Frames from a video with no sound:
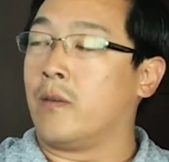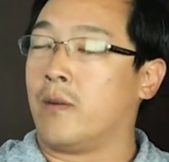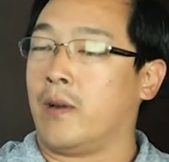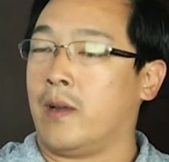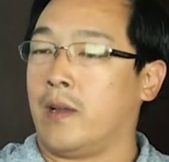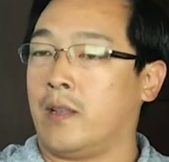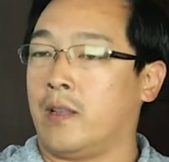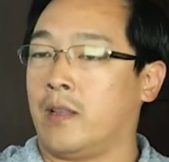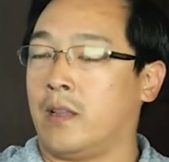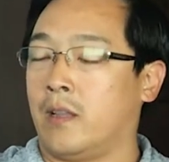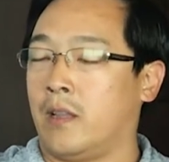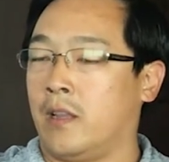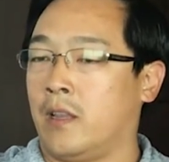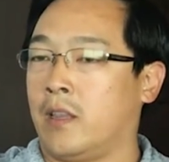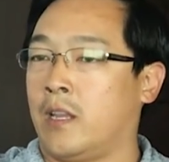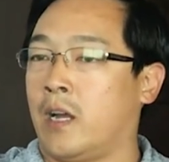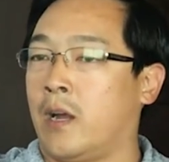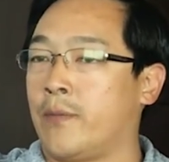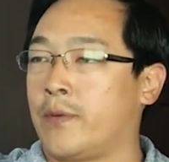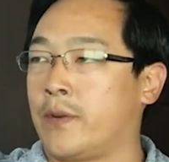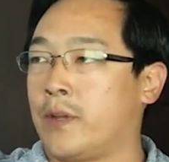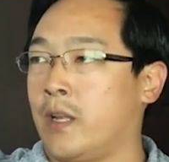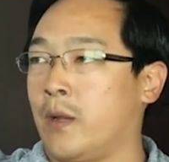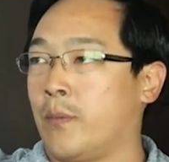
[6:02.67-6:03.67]
Right, the
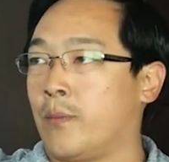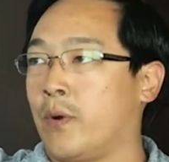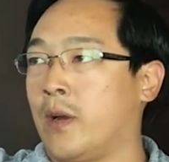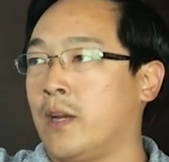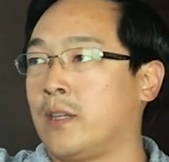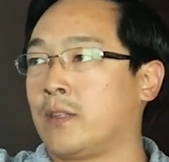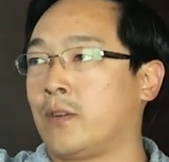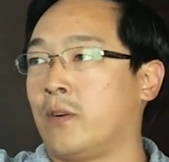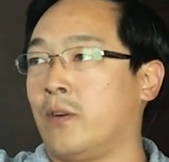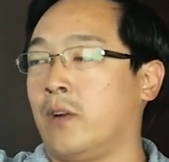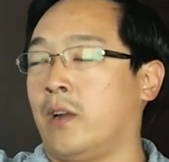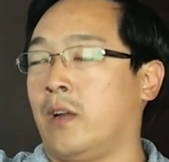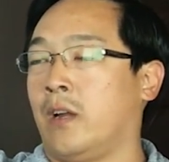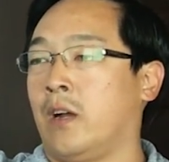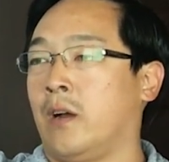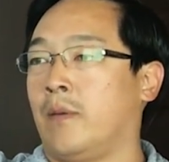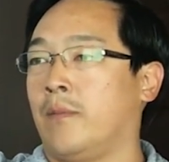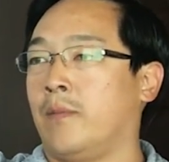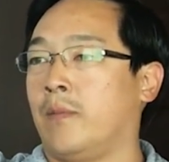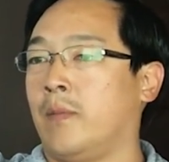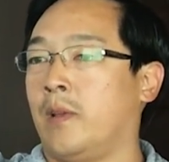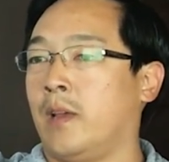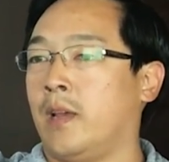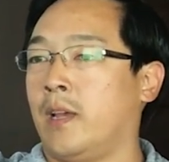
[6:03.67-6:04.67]
adoption and price going
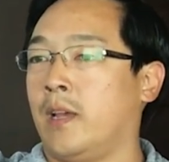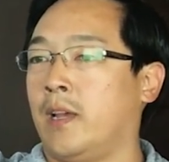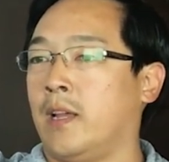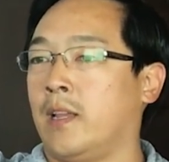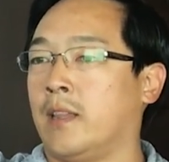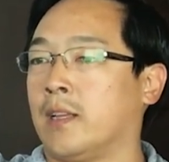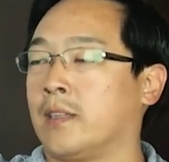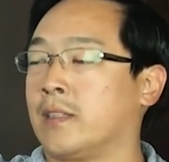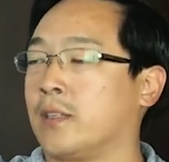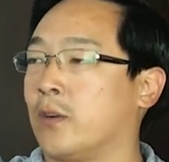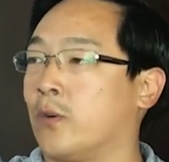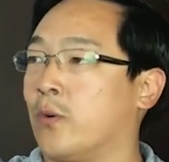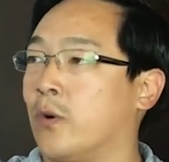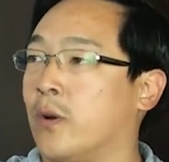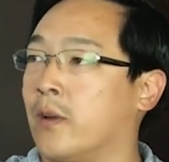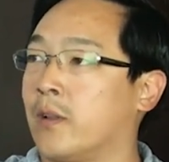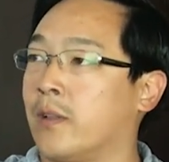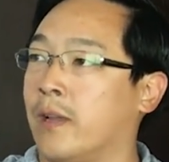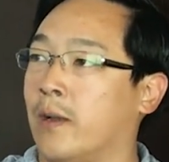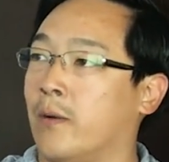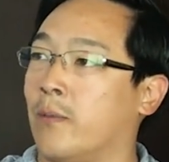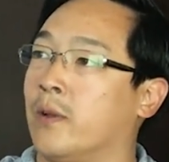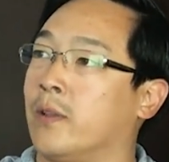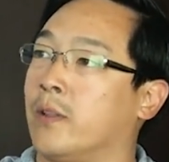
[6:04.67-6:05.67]
up doesn't
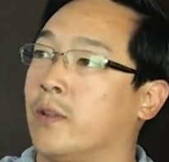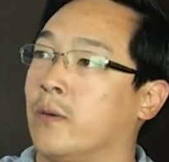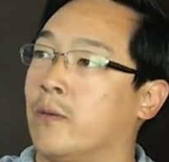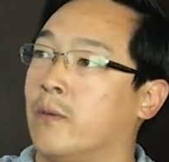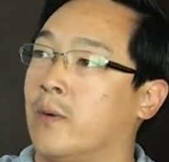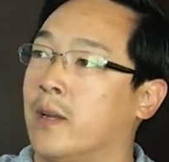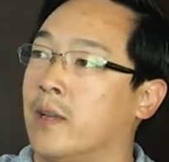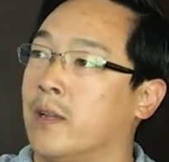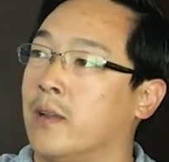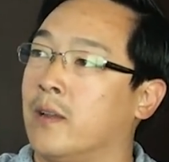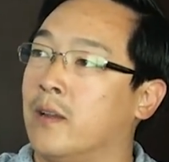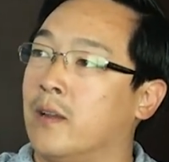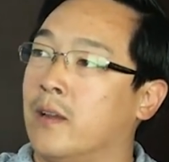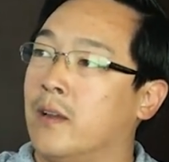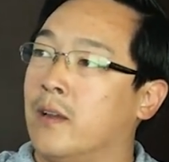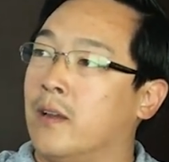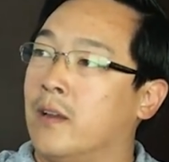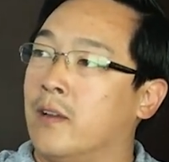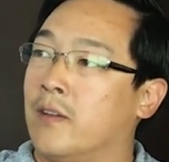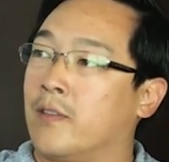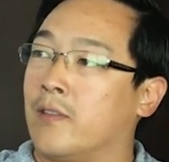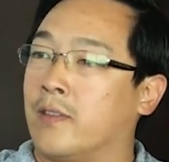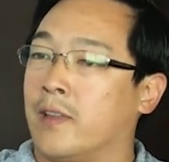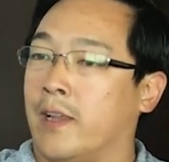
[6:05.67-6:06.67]
correlate 1-to-1.
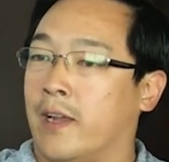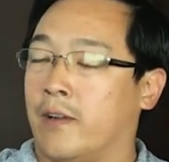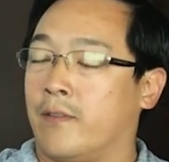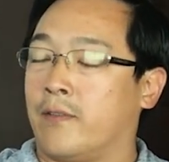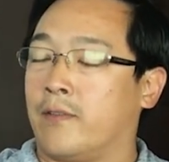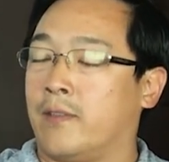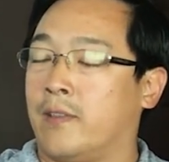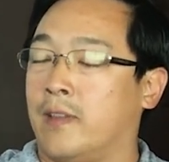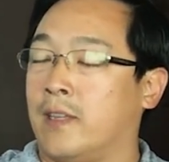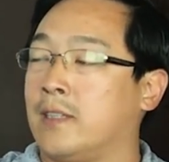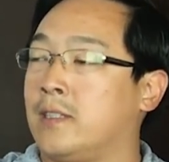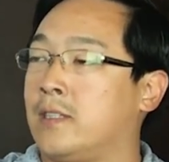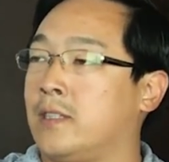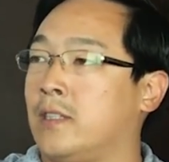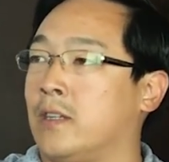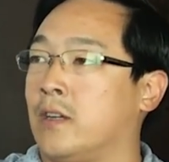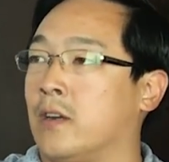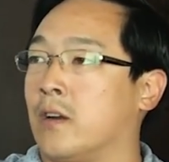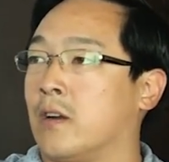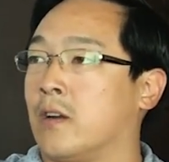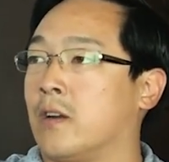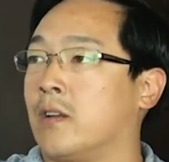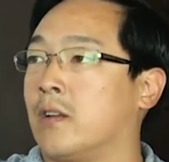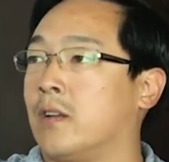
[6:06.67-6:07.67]
Like this
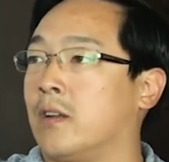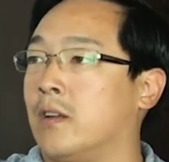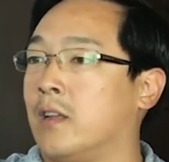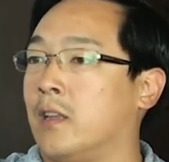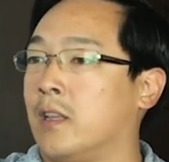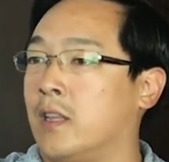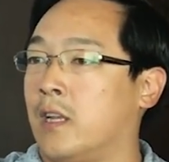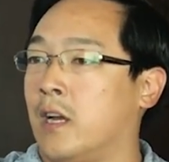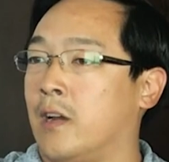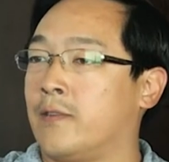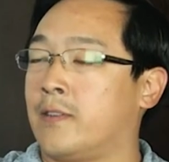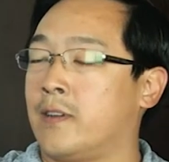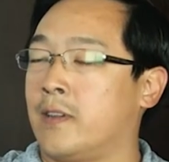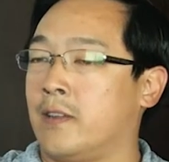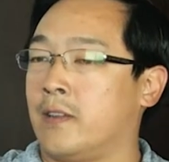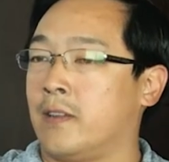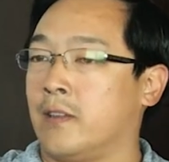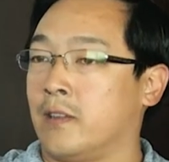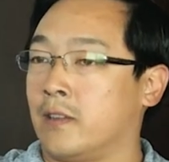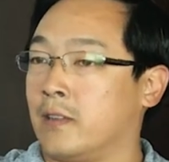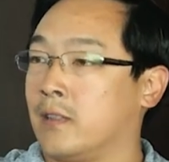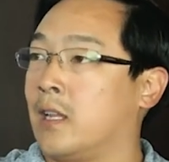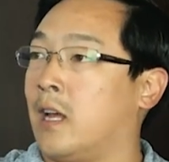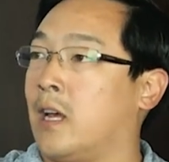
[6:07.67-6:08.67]
year, adoption,
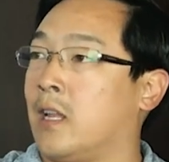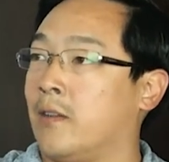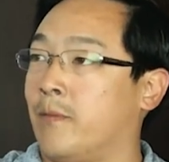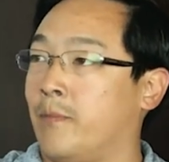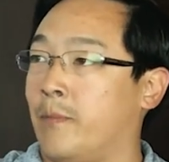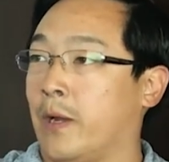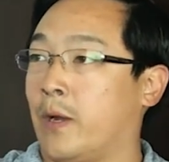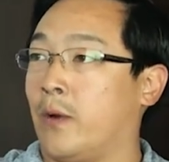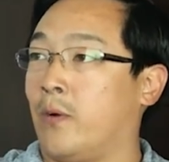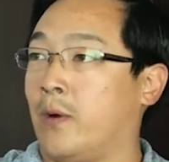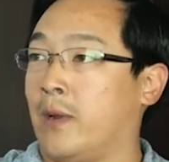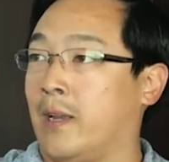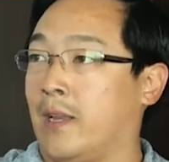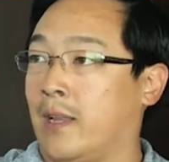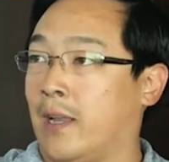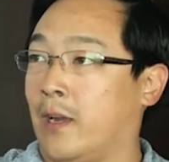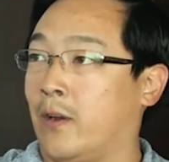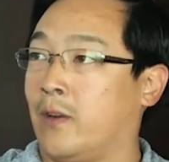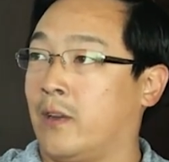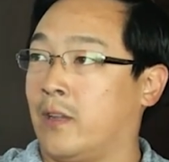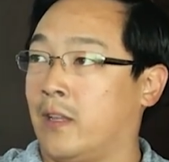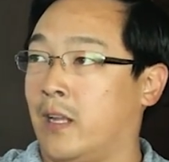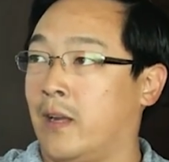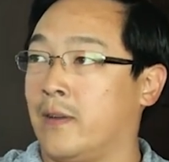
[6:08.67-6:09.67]
there's a lot of Bitcoin and
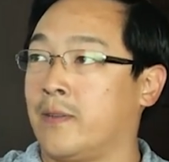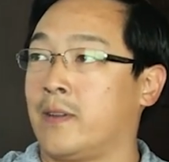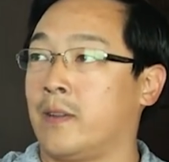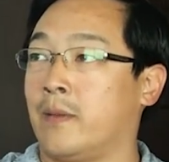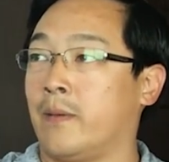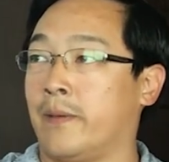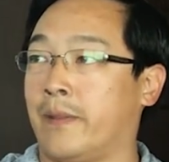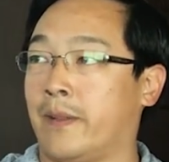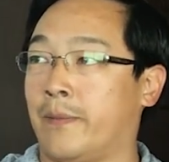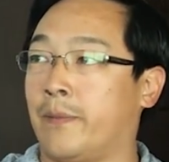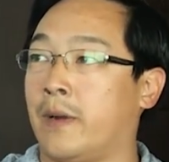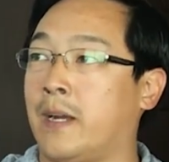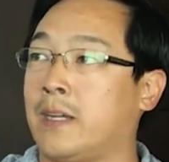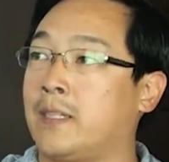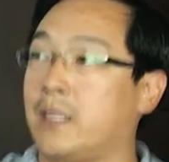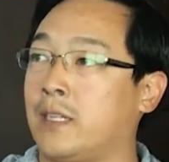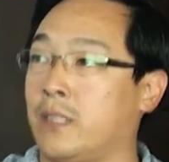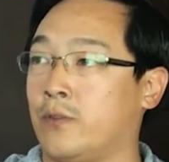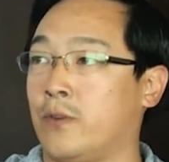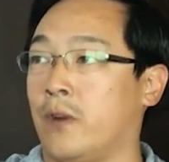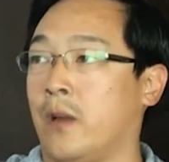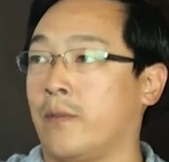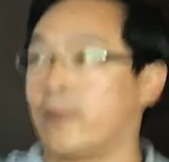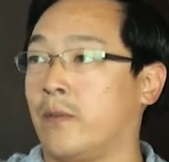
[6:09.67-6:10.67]
Litecoin adoption, but the price
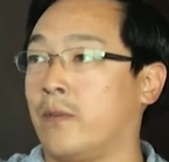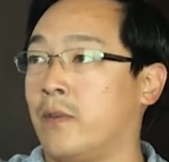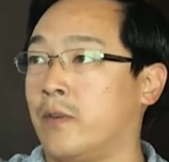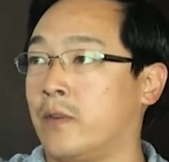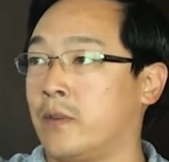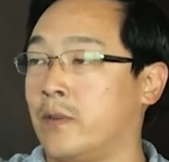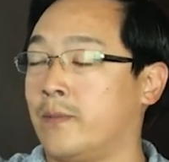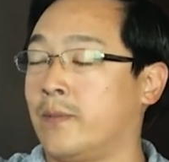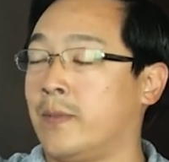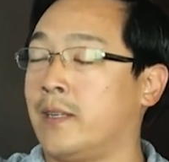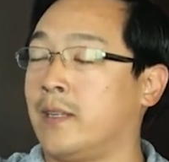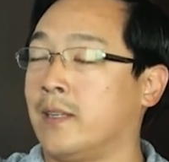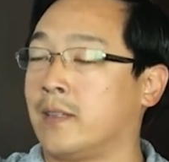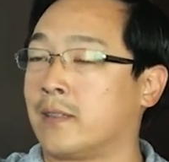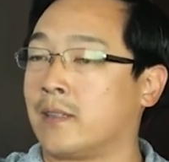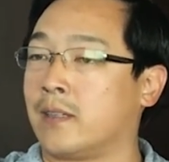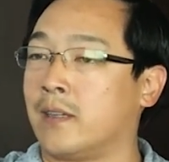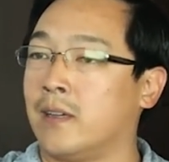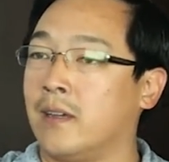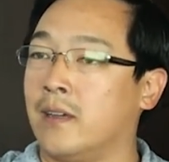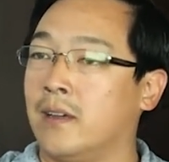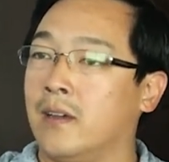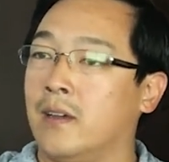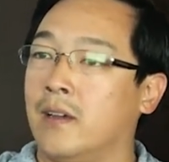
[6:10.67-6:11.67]
has dropped
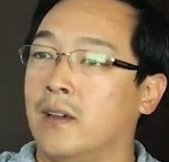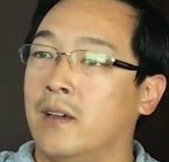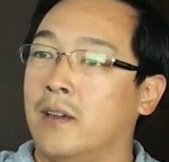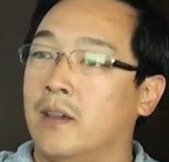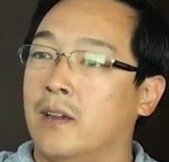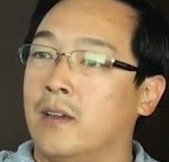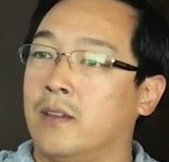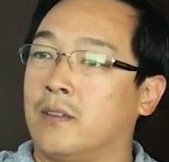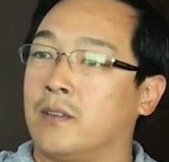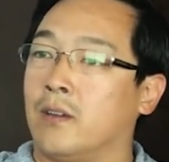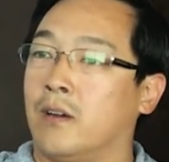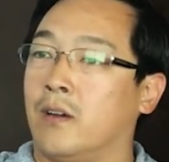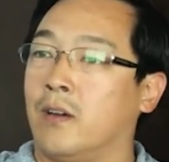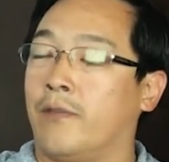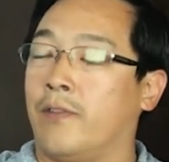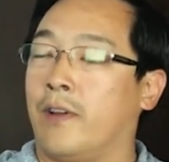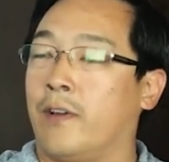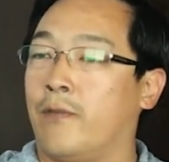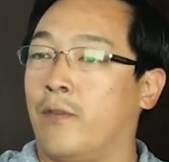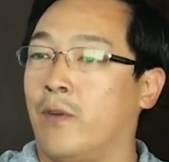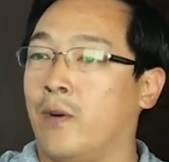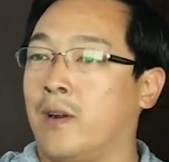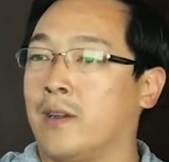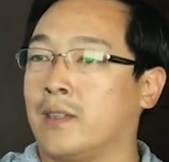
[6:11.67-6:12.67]
tremendously. So if
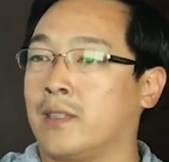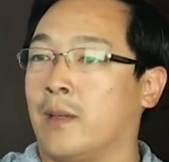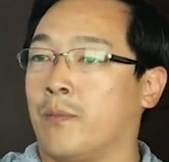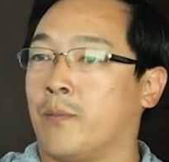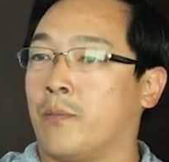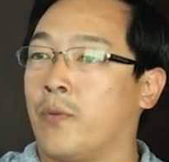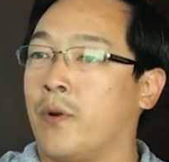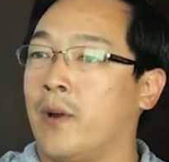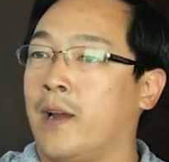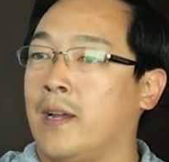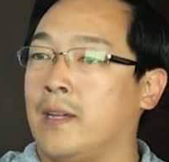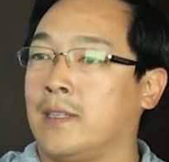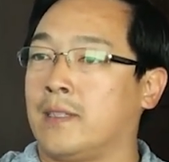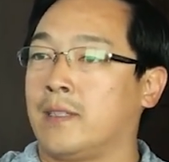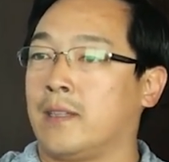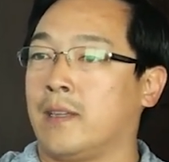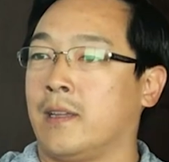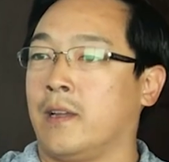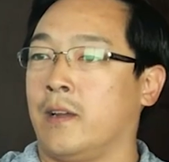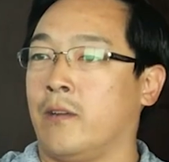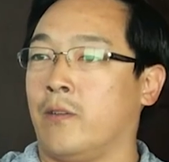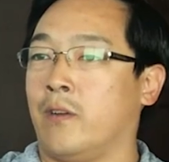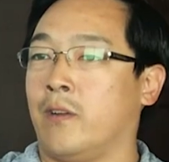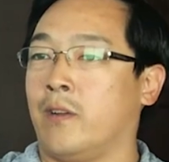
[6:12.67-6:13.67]
I focus on price,
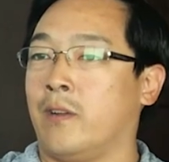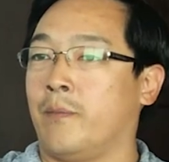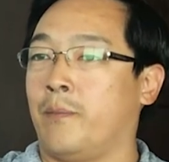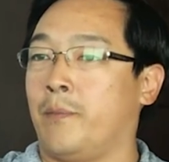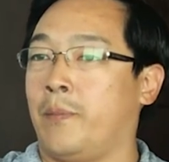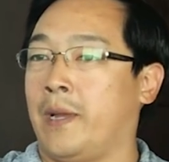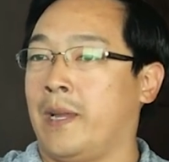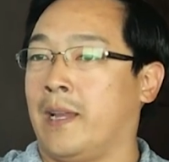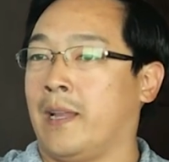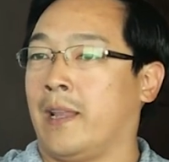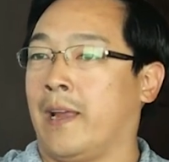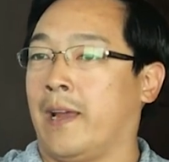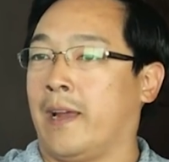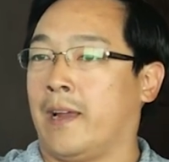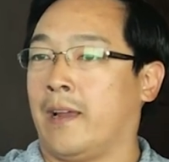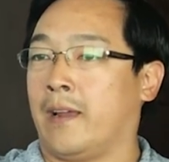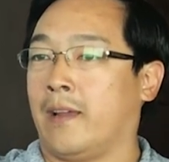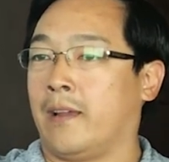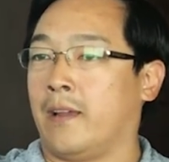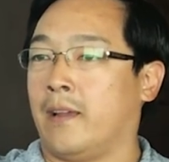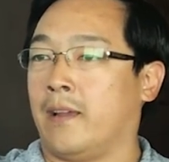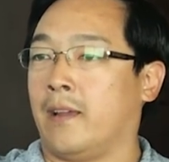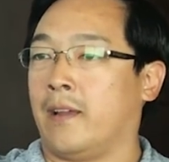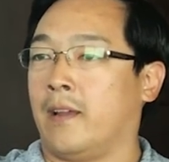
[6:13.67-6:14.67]
it would be like
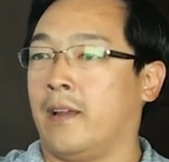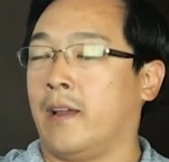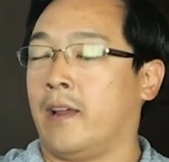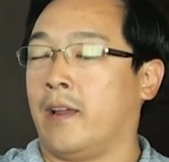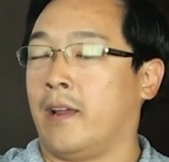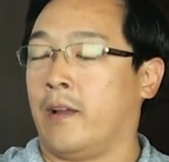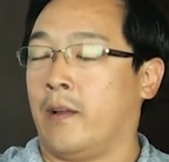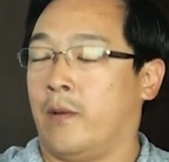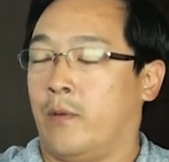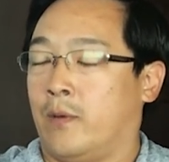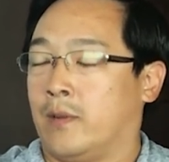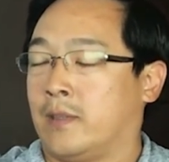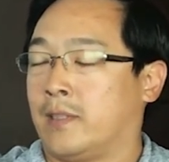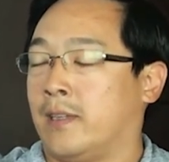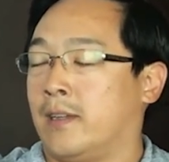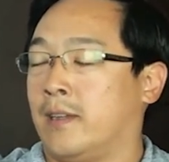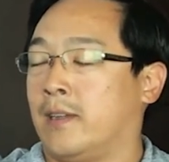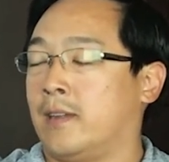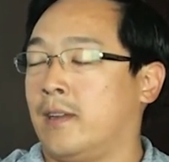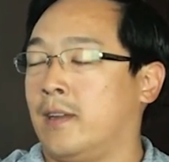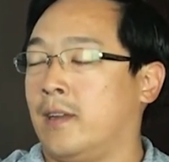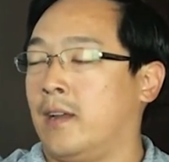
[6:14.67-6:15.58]
it was a